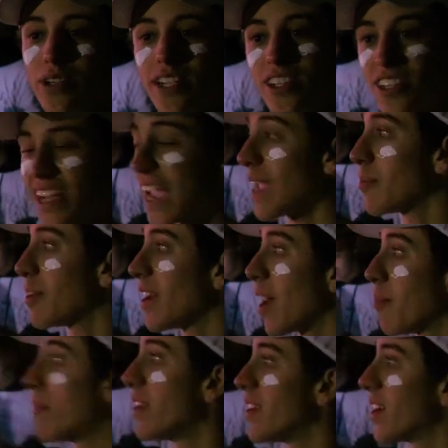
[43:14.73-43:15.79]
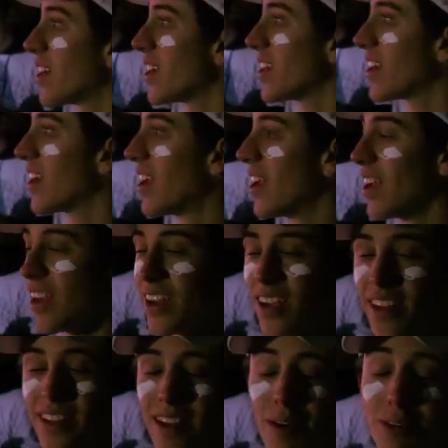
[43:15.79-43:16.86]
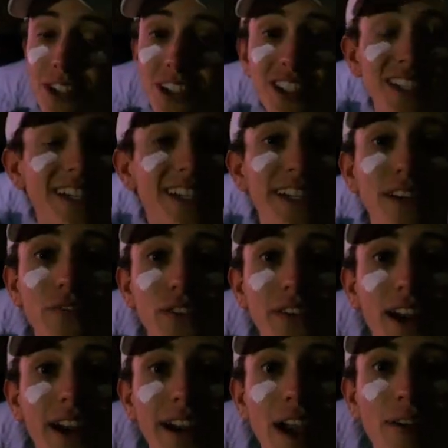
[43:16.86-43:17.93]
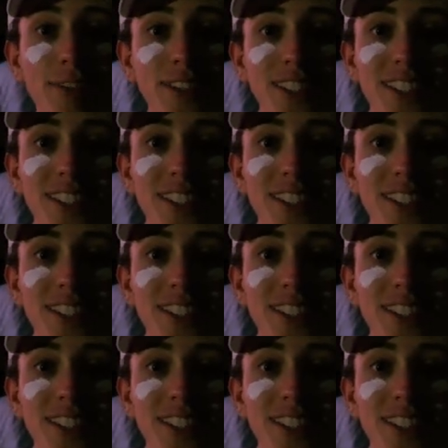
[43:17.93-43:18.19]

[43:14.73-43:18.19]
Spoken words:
here came in at midnight. Now we just sit here for 9 hours.